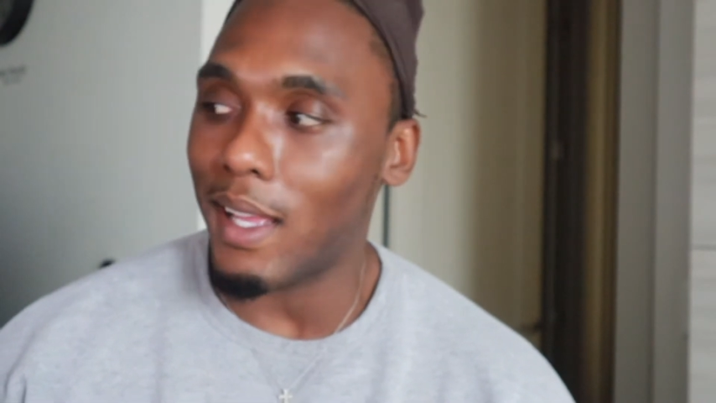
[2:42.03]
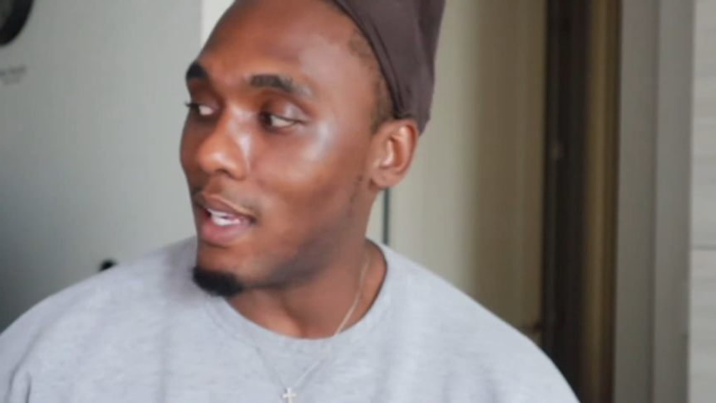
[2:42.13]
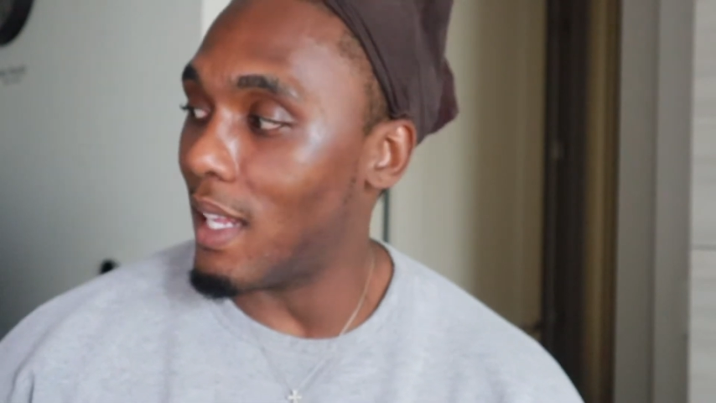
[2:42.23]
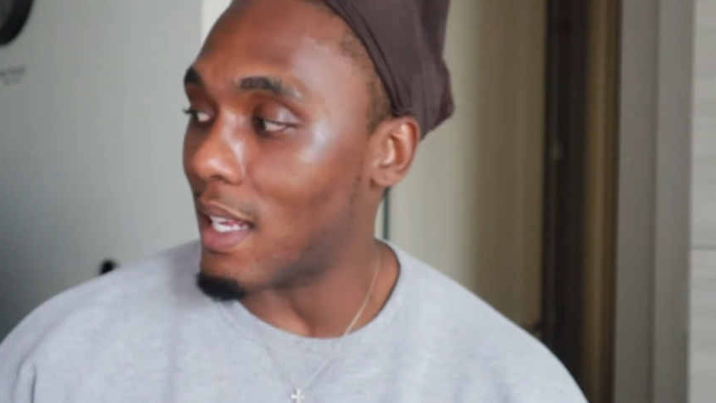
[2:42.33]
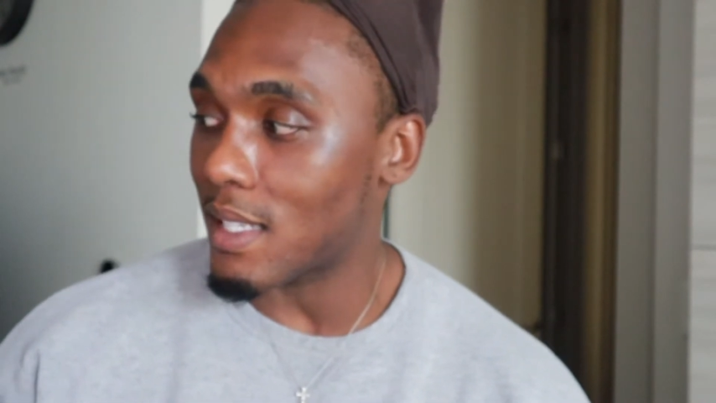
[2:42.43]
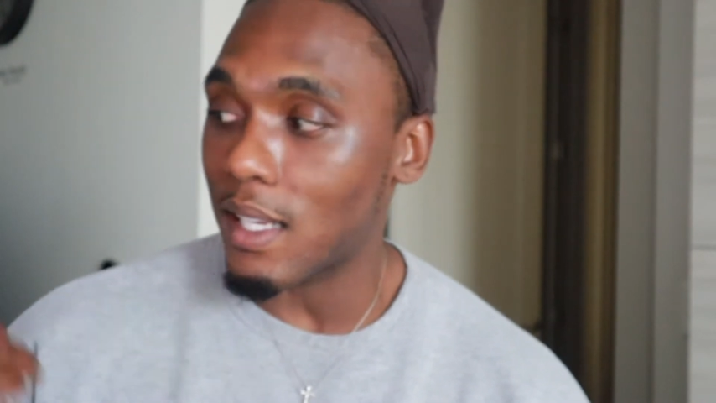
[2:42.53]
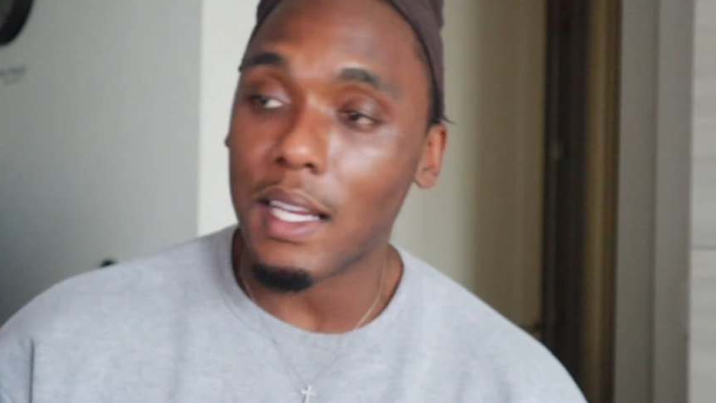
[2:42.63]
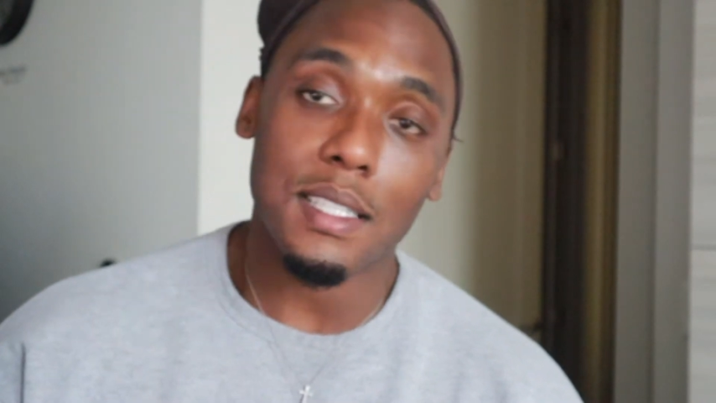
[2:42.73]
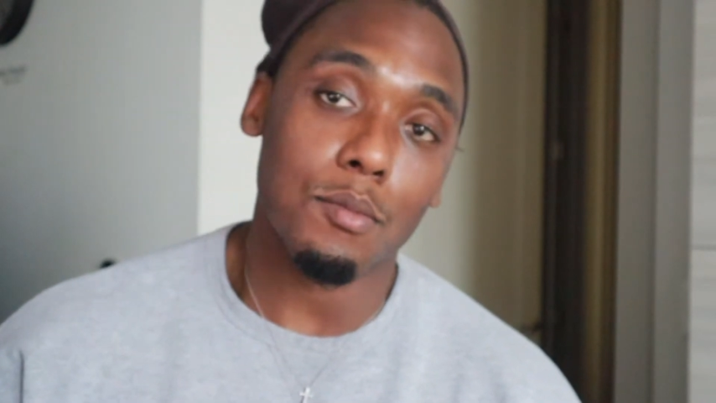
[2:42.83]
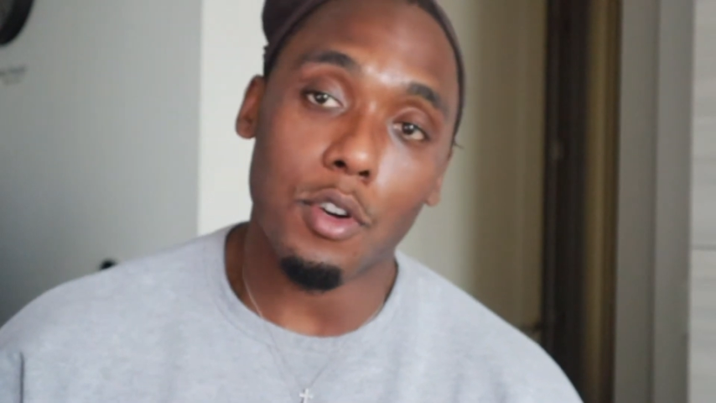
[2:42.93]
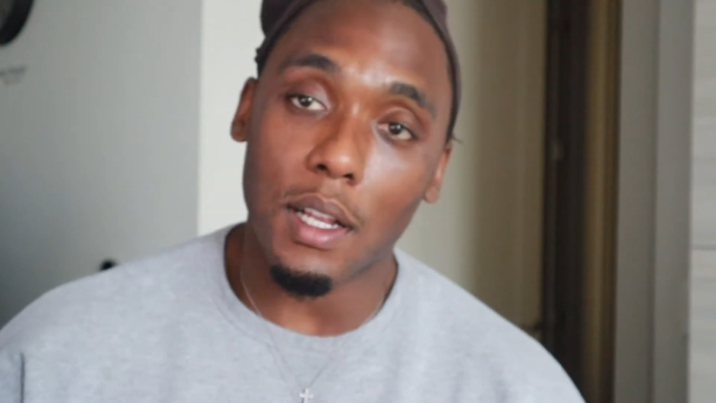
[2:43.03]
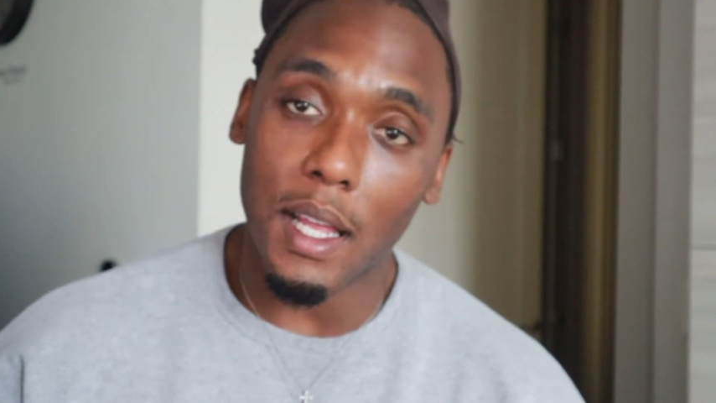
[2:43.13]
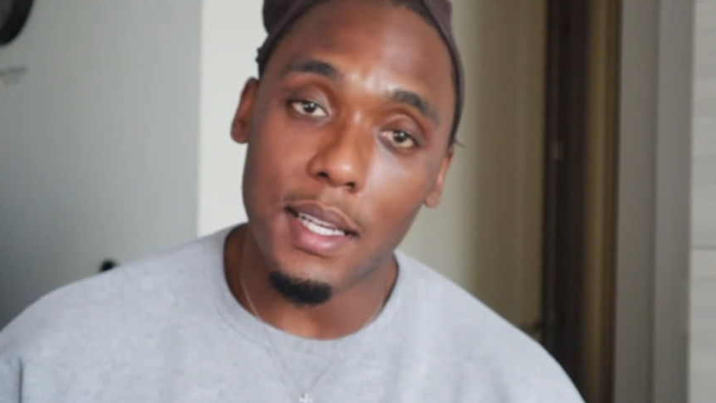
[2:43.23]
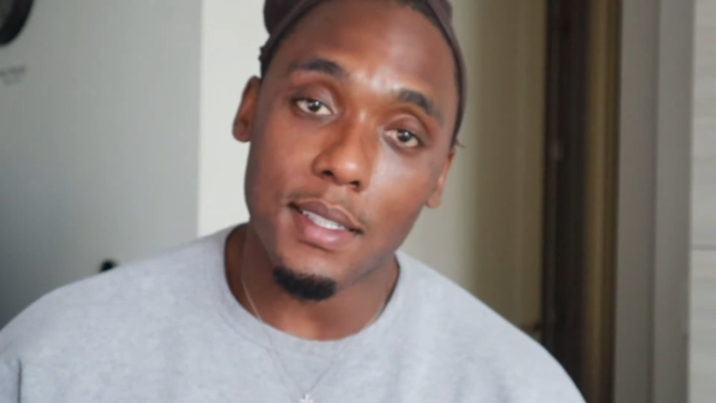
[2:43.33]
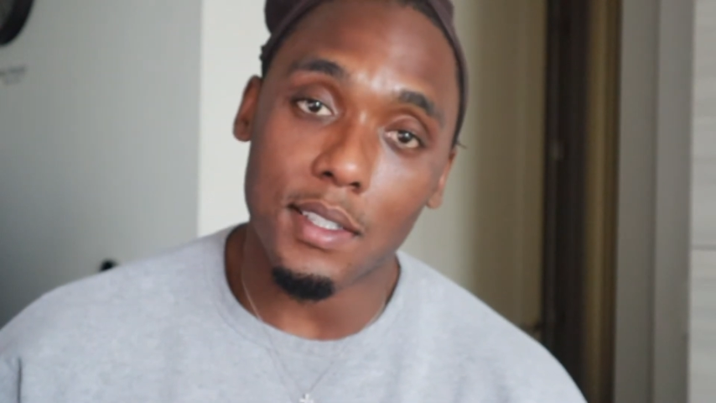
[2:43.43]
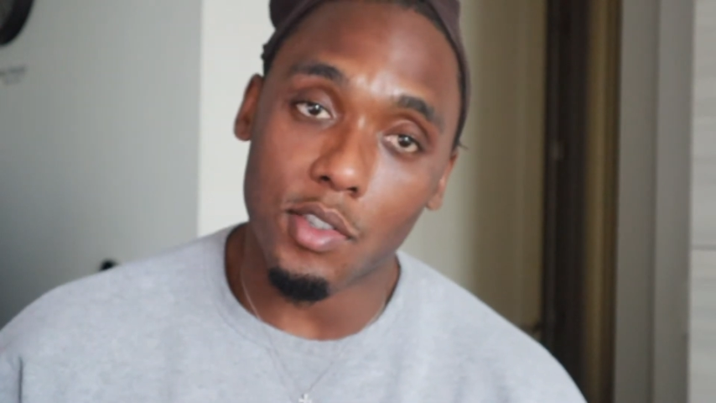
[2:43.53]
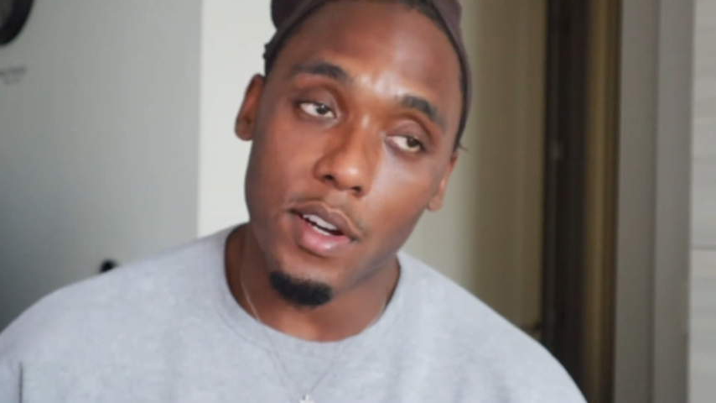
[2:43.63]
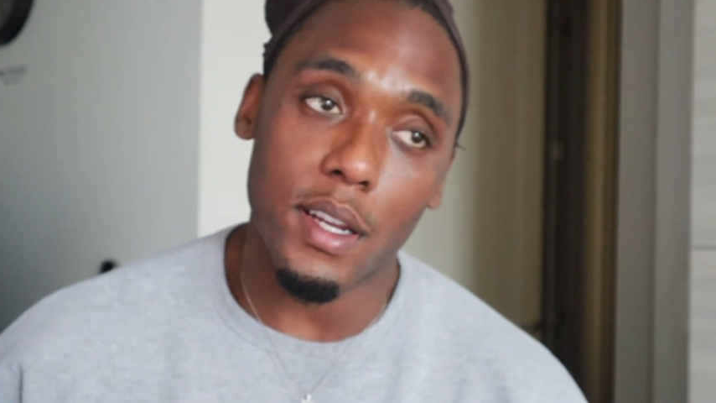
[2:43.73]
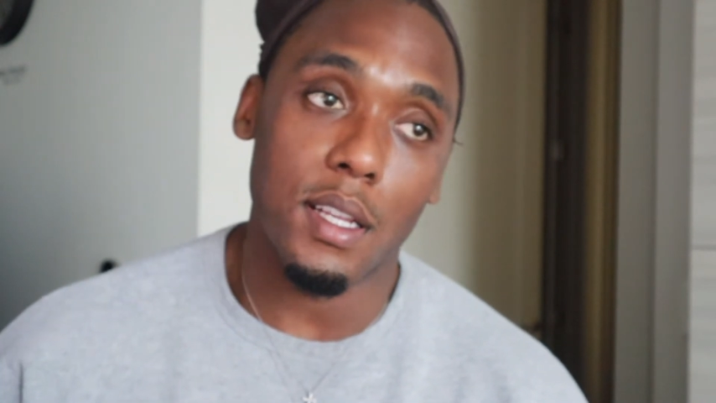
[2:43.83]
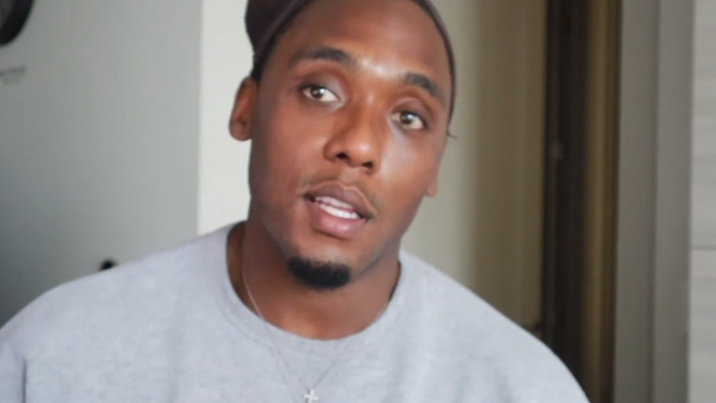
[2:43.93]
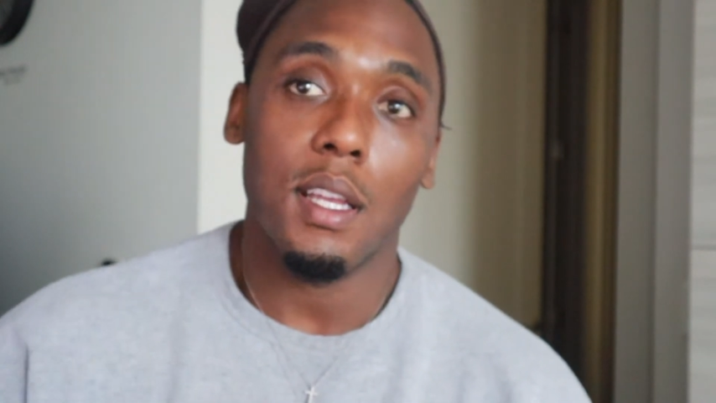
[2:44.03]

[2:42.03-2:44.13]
And then I still got some more clients to train